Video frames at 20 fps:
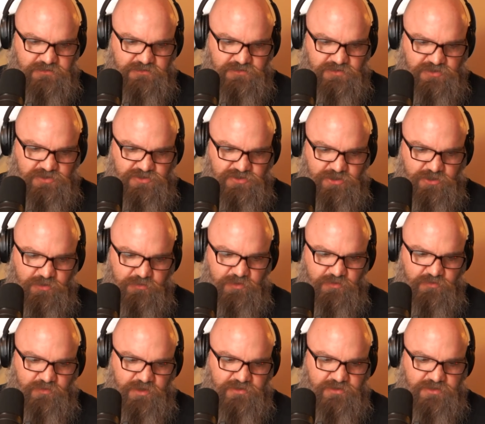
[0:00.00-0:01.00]
to determine
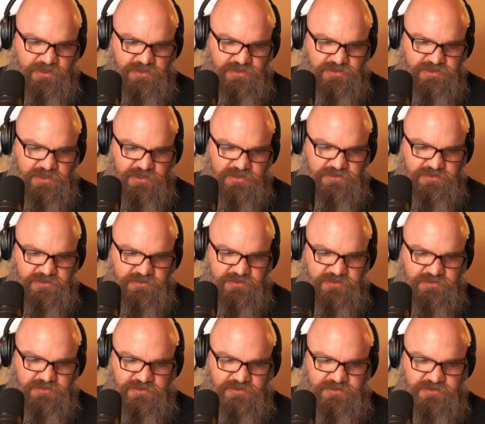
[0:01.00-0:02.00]
whether
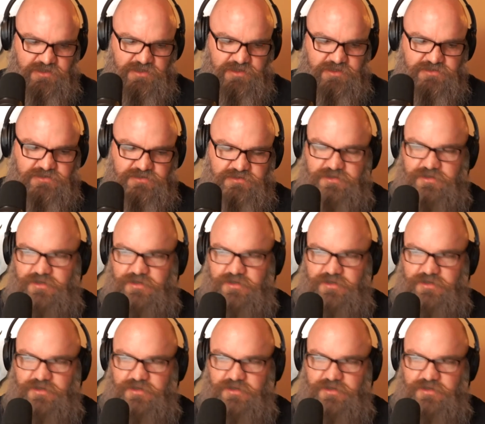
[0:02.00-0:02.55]
injustices exist.